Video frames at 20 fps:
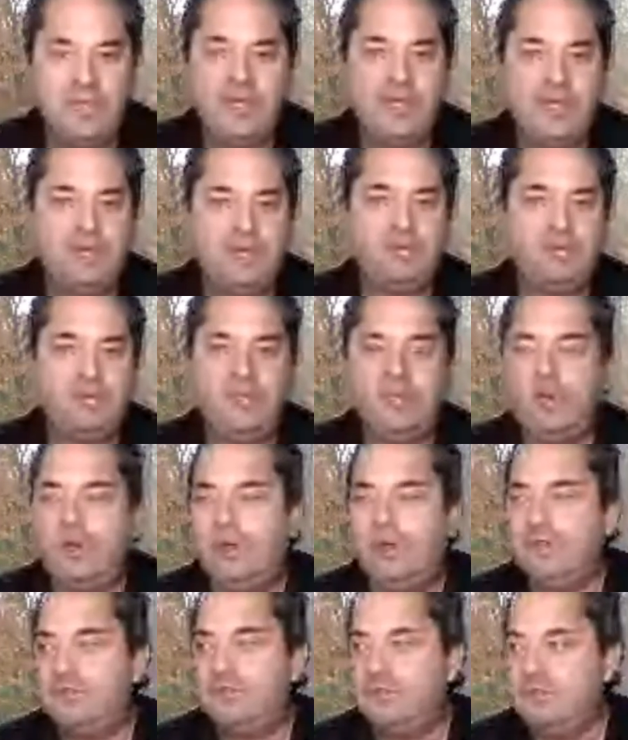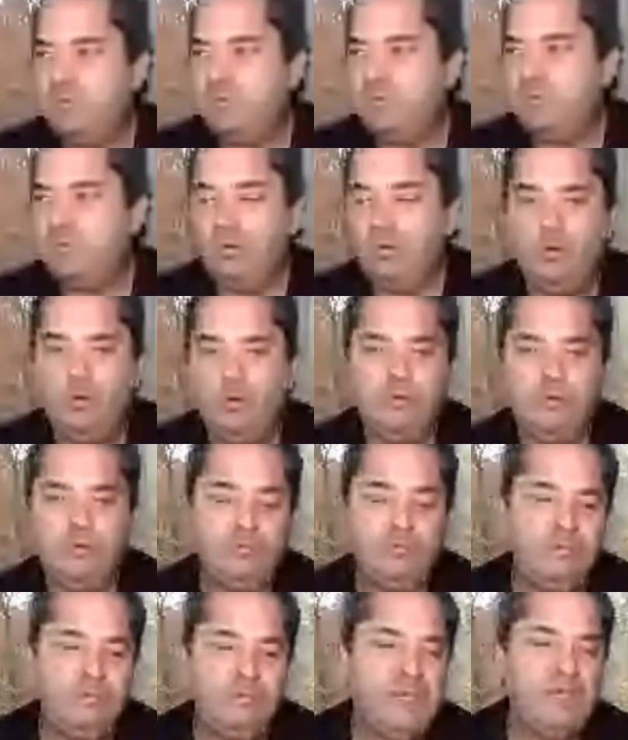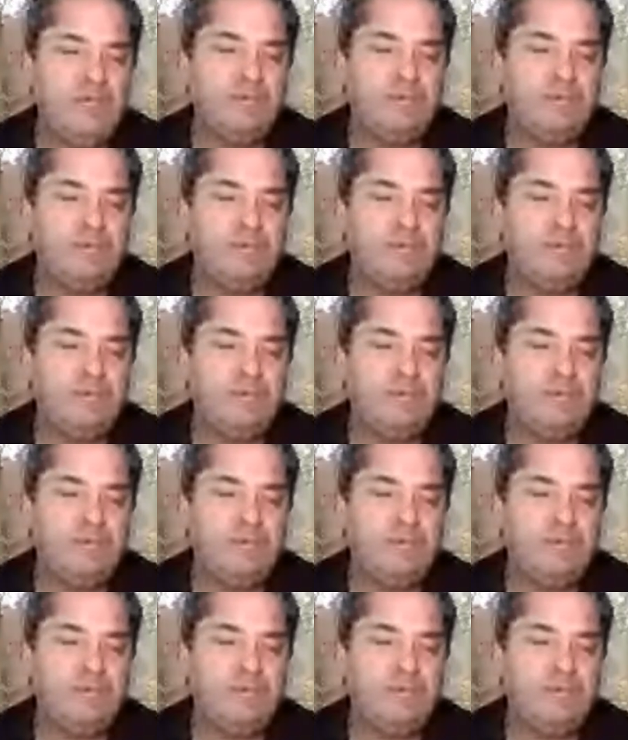As we all, many of